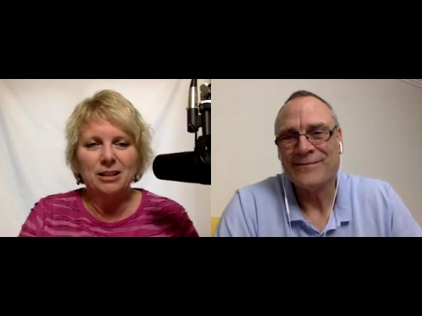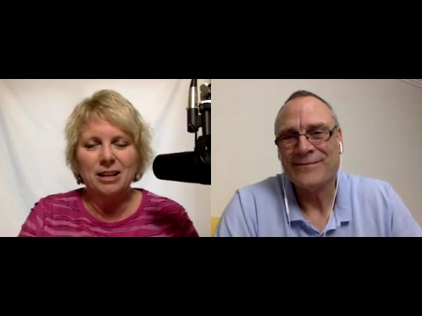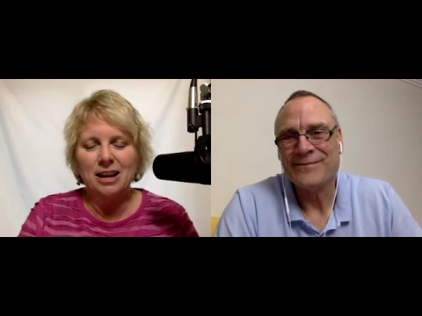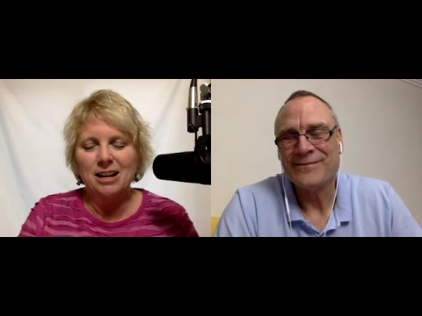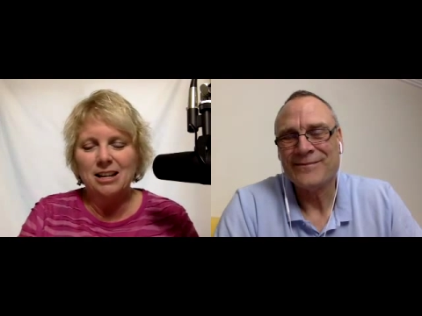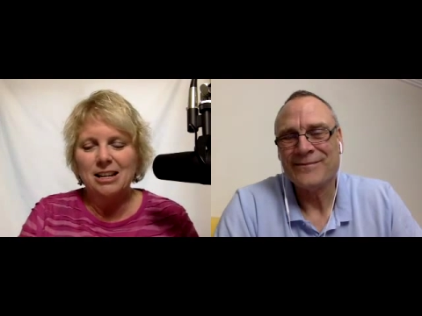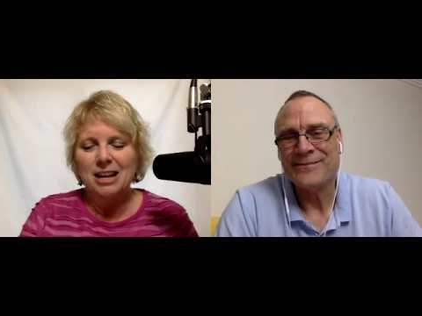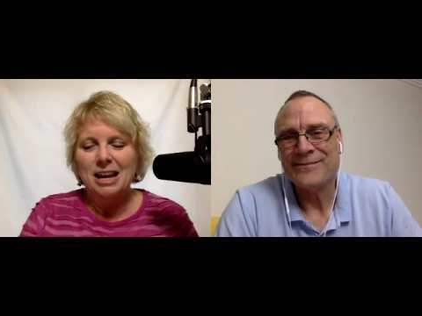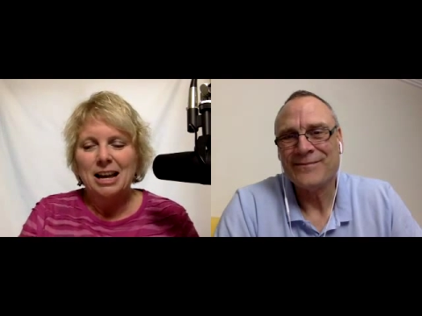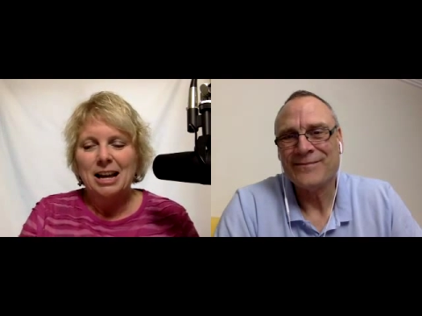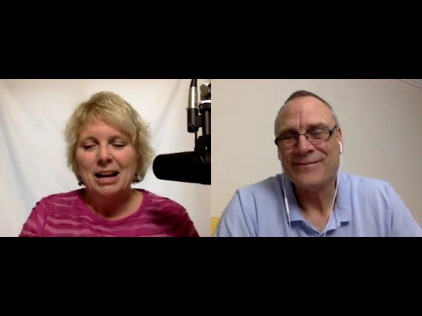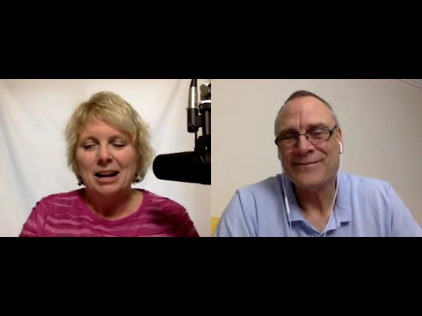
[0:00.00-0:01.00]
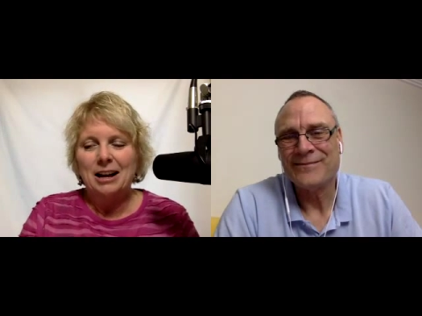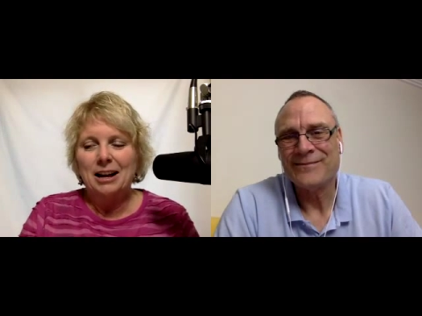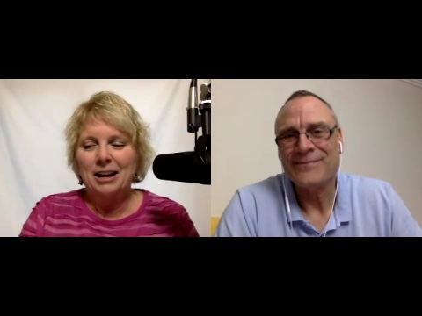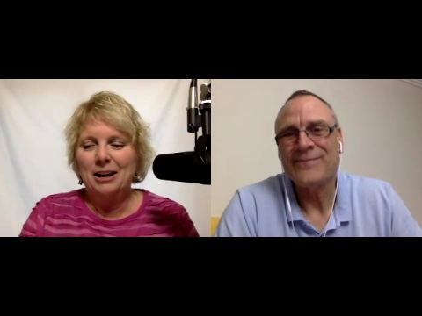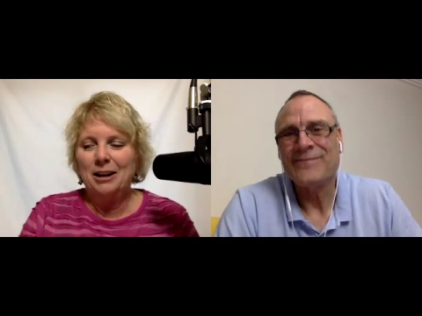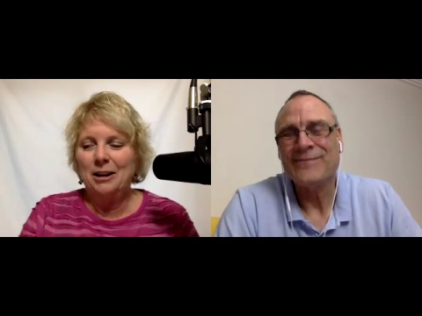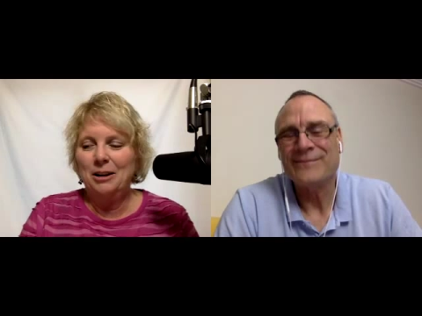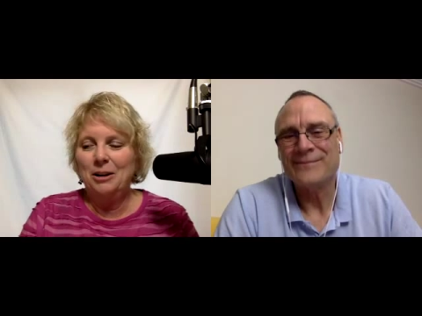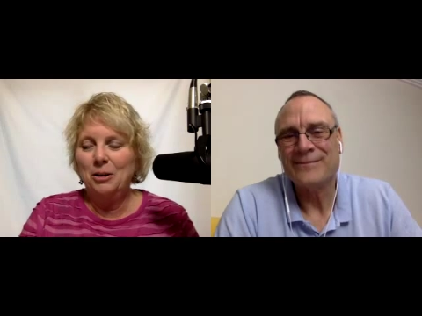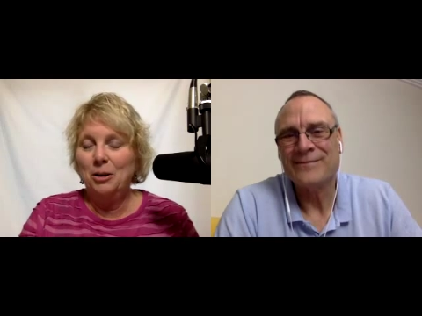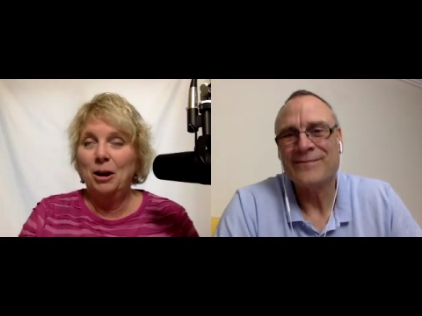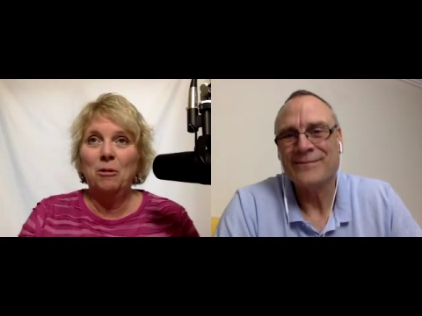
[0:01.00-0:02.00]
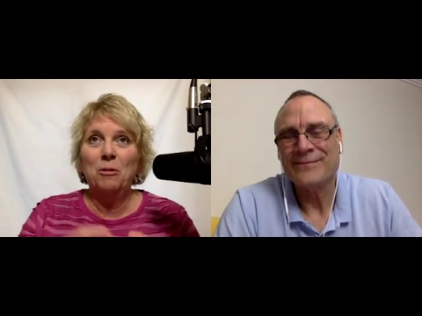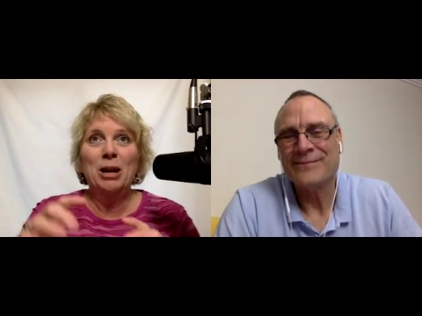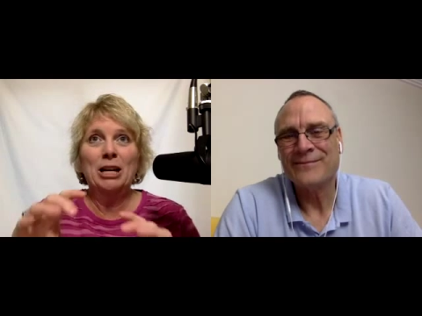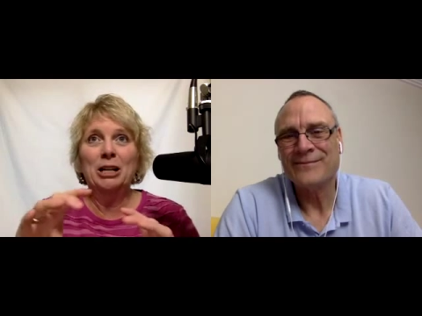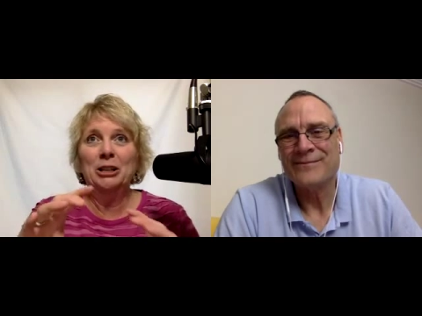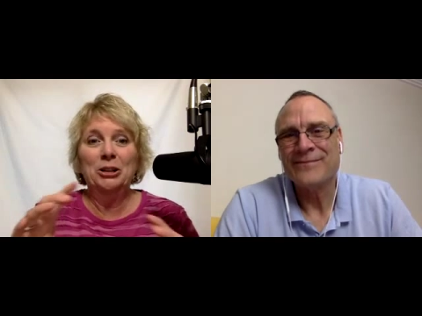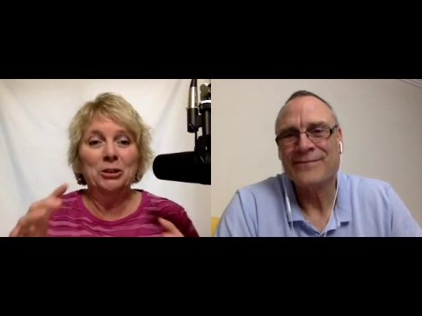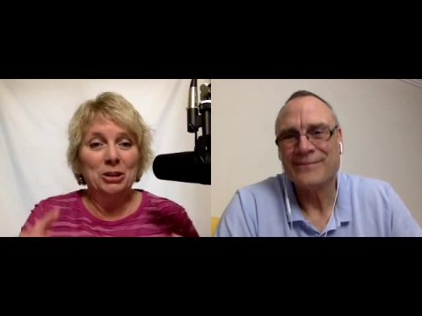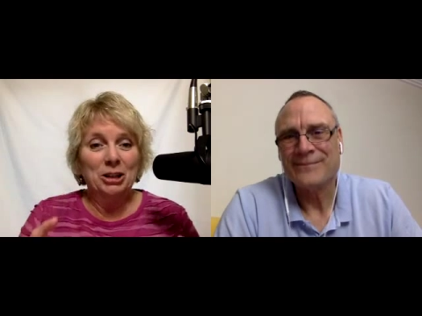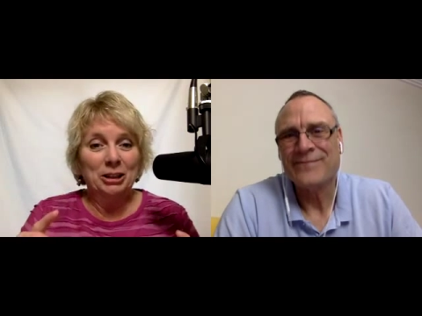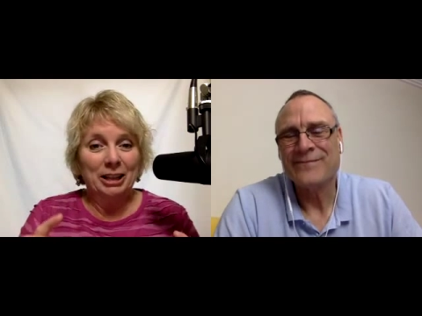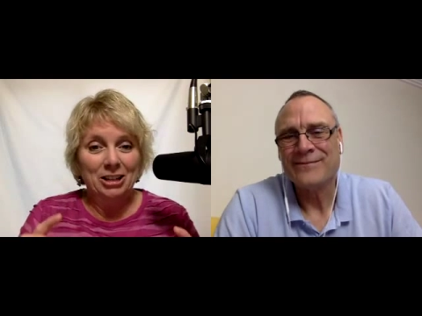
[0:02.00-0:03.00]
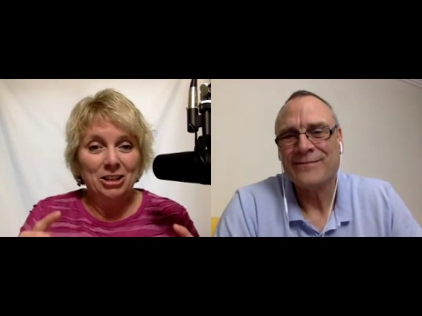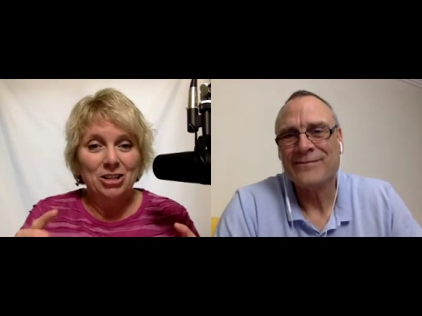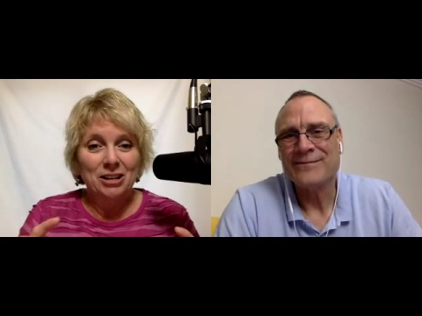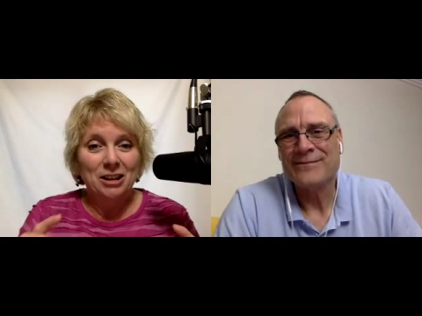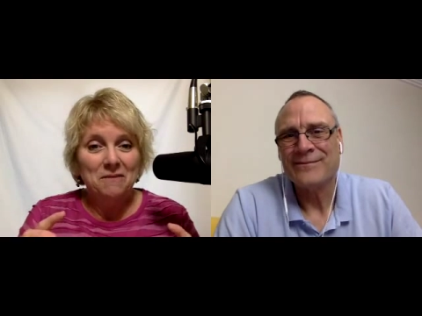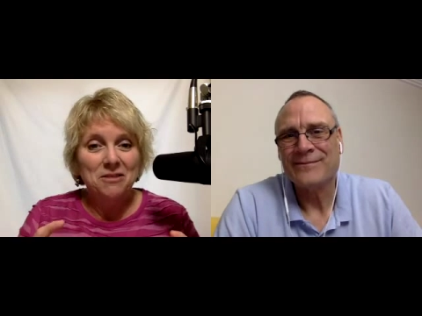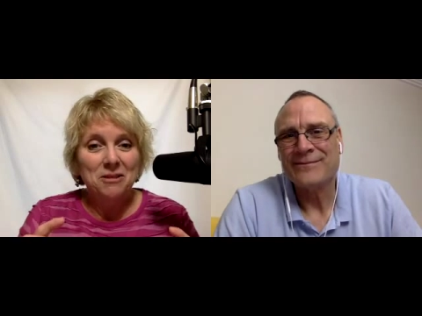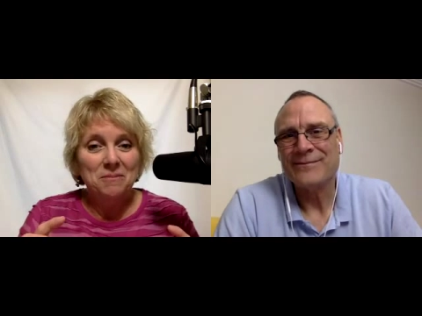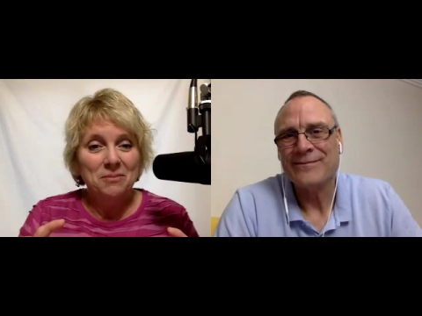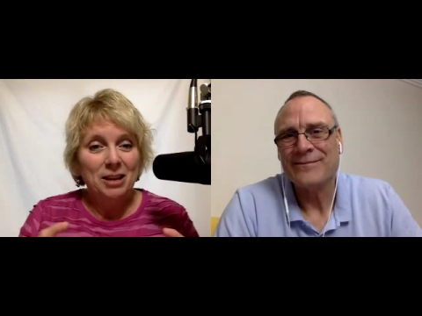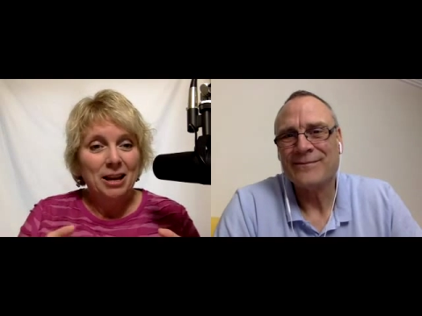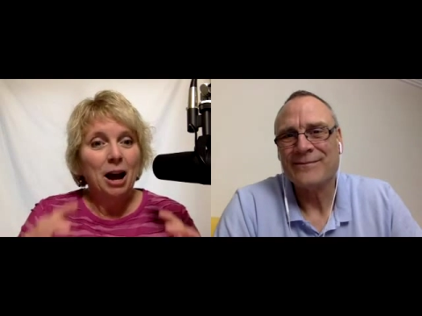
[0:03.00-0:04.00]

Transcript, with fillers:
Speaker 1: And I will make a little collection of them,